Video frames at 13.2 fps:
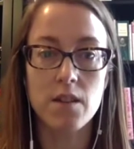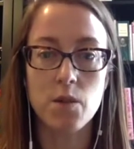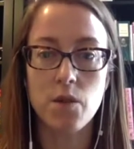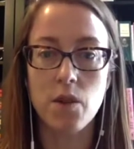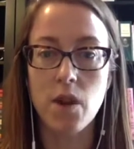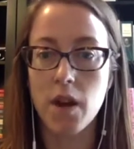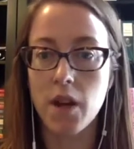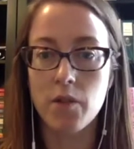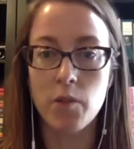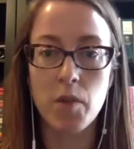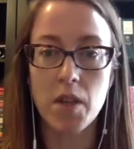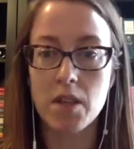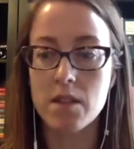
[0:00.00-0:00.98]
So not
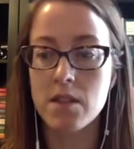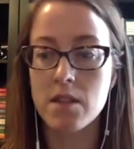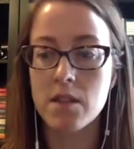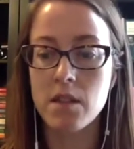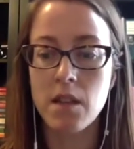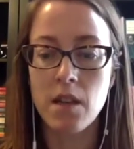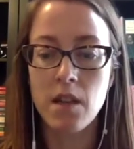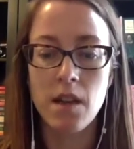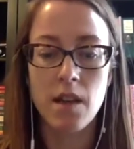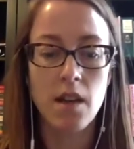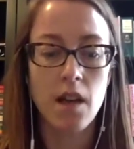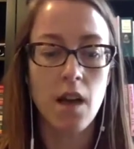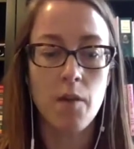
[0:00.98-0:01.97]
everybody's
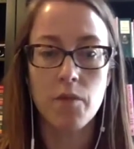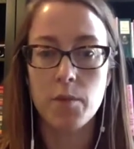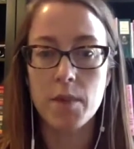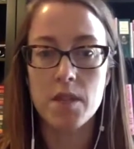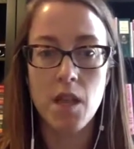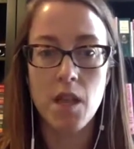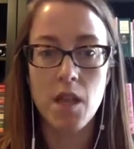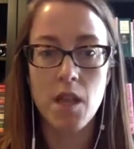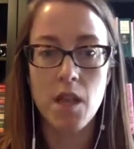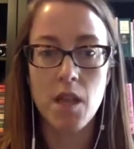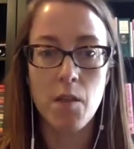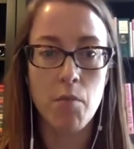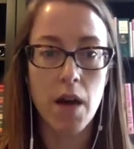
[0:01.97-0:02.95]
come from the same
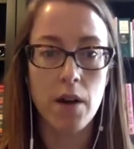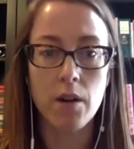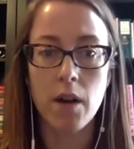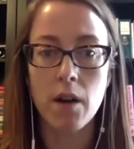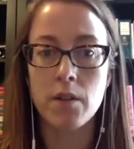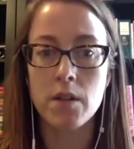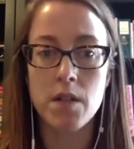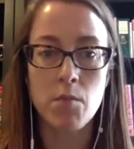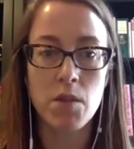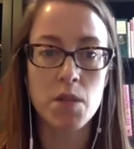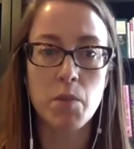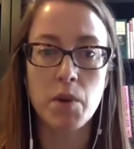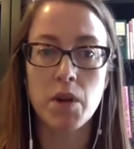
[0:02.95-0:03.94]
background, the same
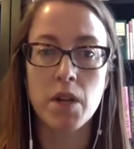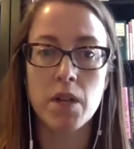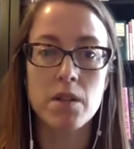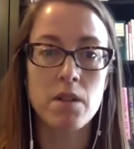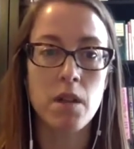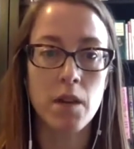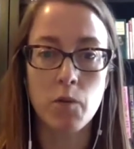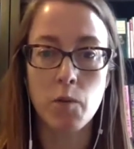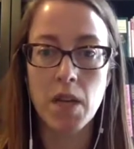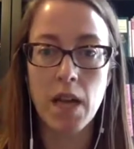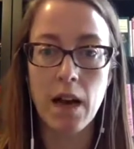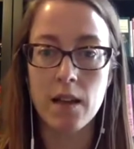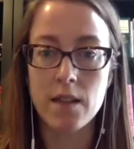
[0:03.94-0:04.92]
experience. Not everybody
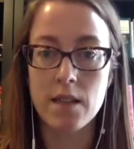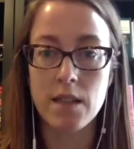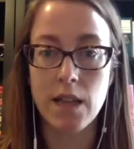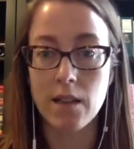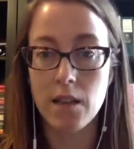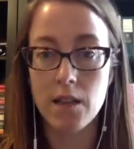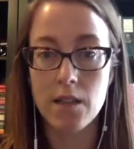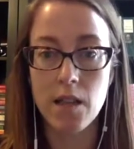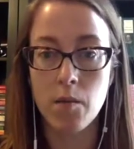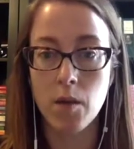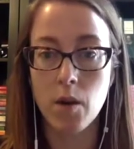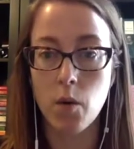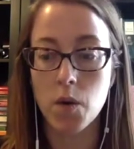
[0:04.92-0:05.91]
has exactly the same
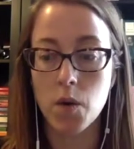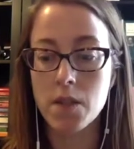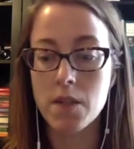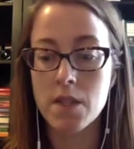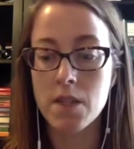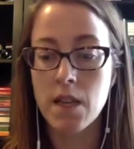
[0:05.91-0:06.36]
goals.